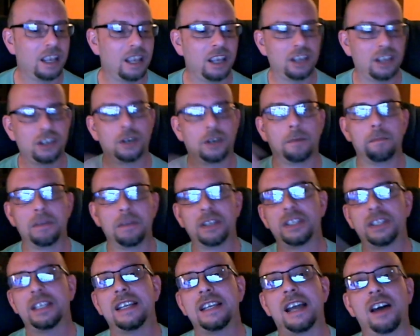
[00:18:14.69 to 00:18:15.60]
you're
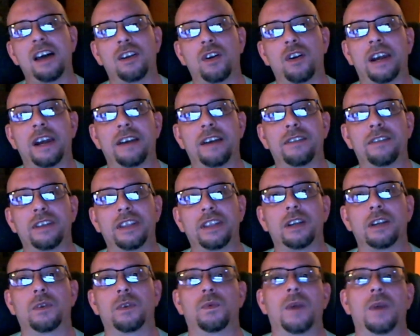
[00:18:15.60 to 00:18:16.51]
missing out on
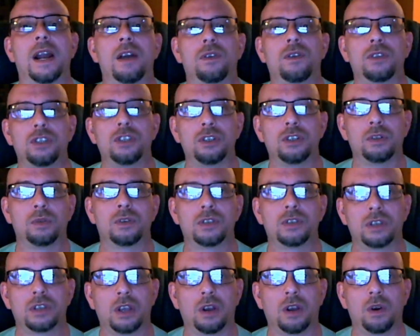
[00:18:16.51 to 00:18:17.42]
everything around you.
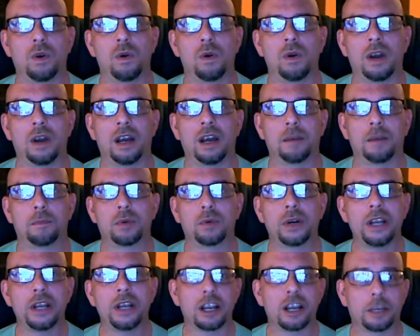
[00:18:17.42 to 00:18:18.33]
So uh,
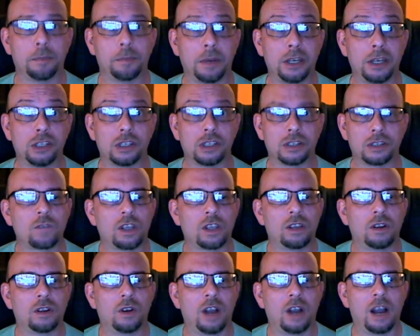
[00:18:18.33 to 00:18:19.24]
preoccupations.
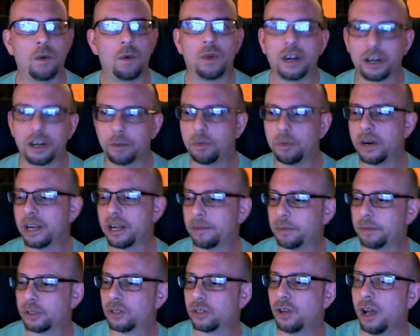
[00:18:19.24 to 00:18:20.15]
I wanted to bring up
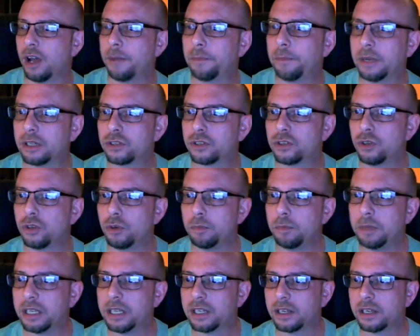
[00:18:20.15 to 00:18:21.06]
a topic too
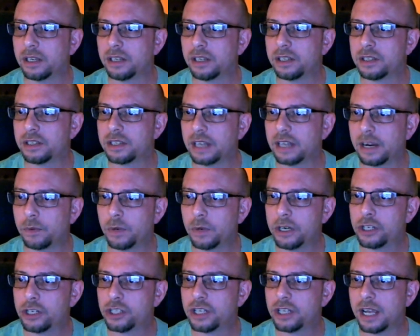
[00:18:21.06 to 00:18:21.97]
because I
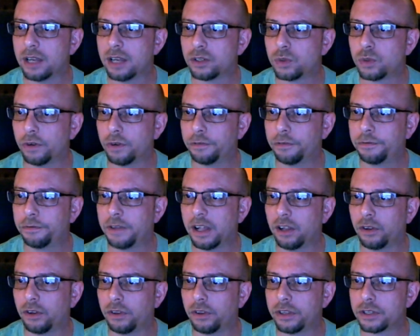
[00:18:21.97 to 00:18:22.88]
reached out to a
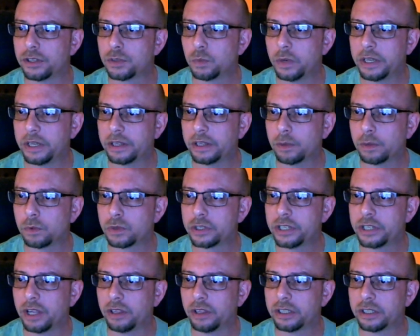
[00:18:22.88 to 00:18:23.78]
fellow this week that were
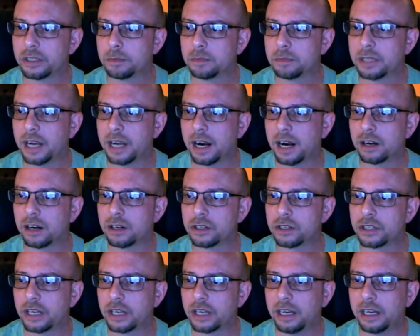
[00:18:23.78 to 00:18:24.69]
selling some
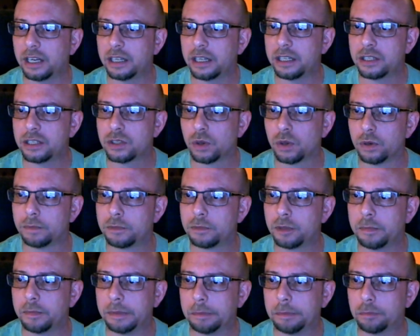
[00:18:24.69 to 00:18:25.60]
tires and he sold them
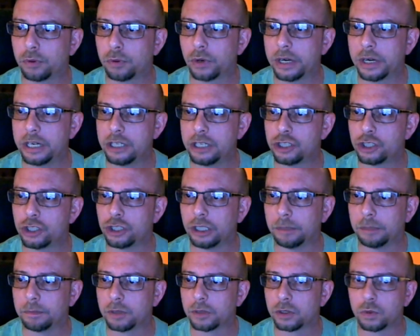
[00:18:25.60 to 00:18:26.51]
to me pretty
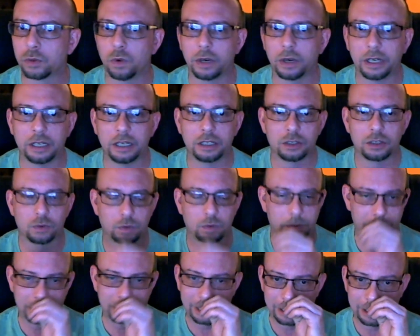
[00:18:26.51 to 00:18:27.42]
cheap. They're 20 inch
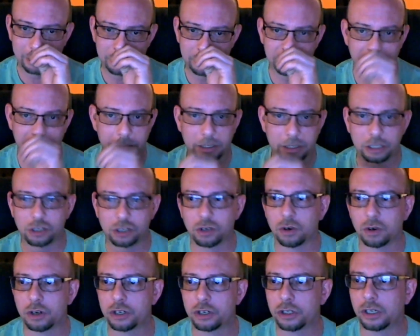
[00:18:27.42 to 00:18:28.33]
rim tires for my
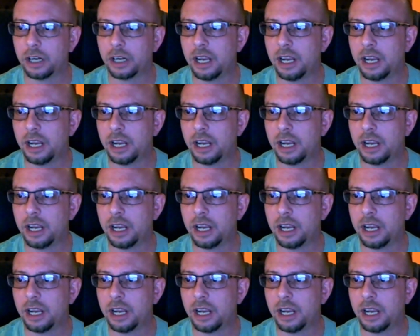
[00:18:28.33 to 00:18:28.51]
Charger.